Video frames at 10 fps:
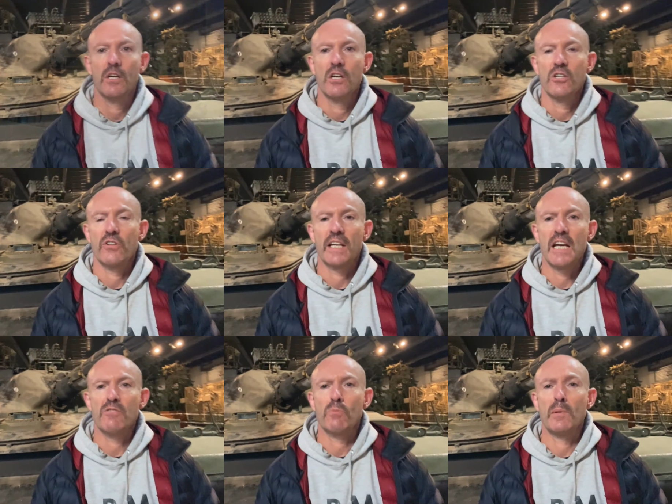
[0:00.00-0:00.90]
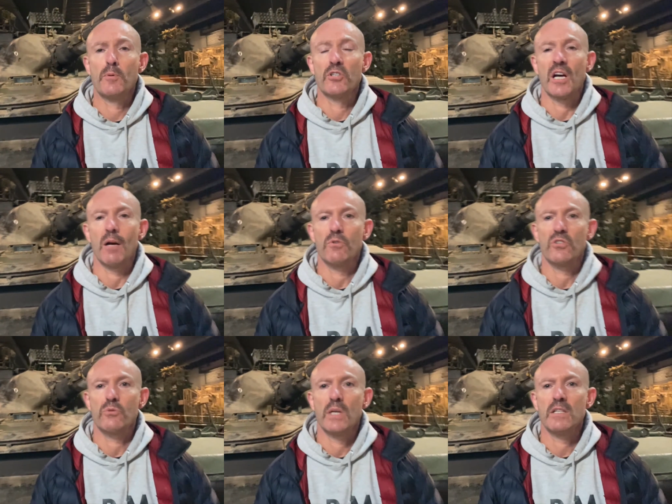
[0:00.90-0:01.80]
So the case that we put up was a
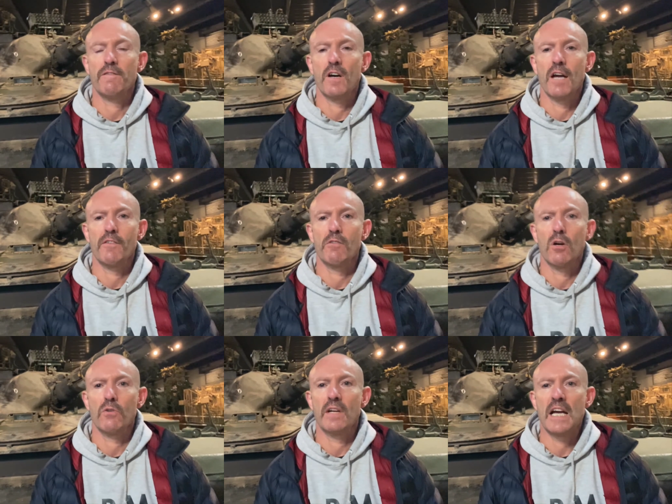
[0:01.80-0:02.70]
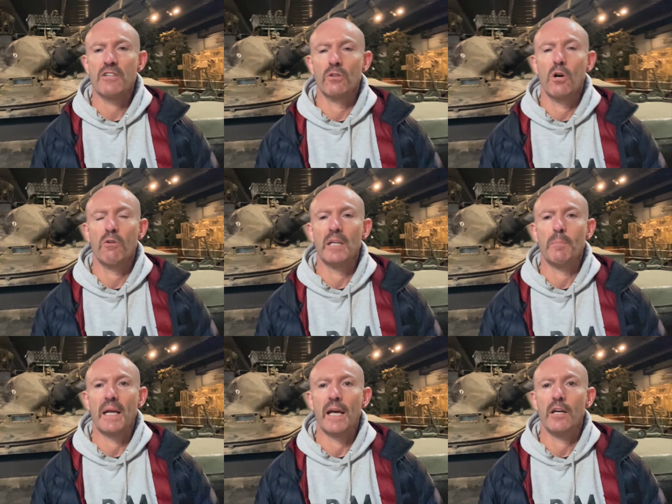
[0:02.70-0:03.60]
25-year-old national hockey
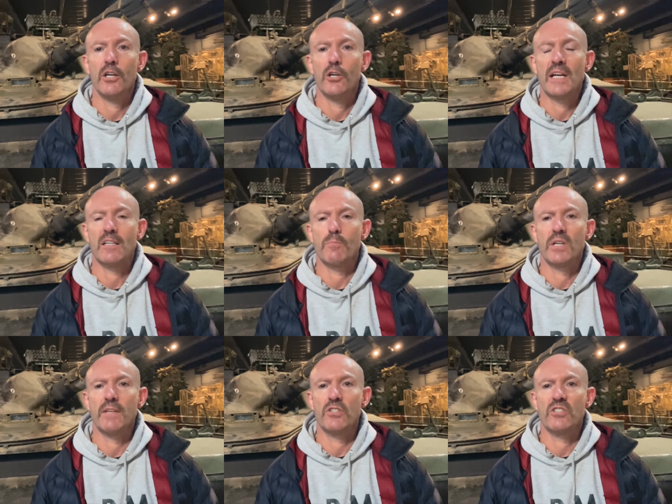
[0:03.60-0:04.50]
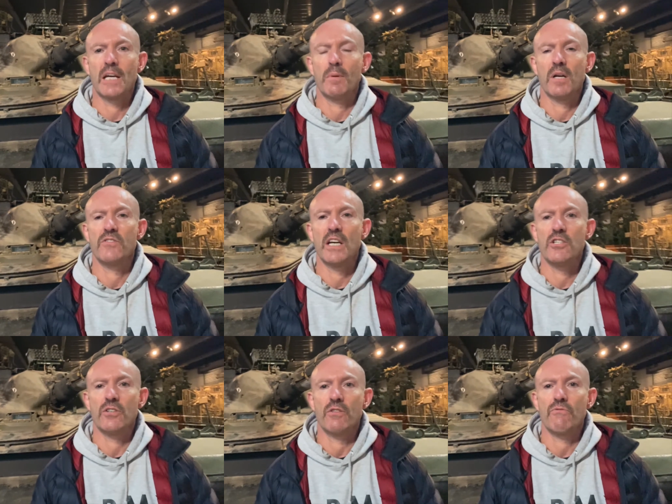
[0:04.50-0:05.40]
player who'd had a previous
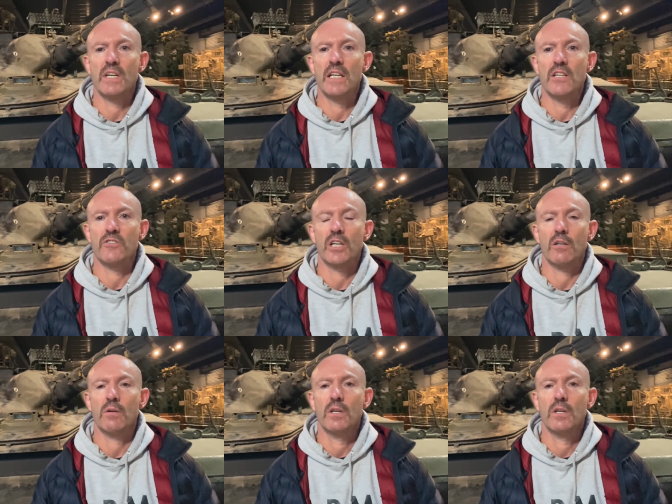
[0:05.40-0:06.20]
stabilisation 3 years ago.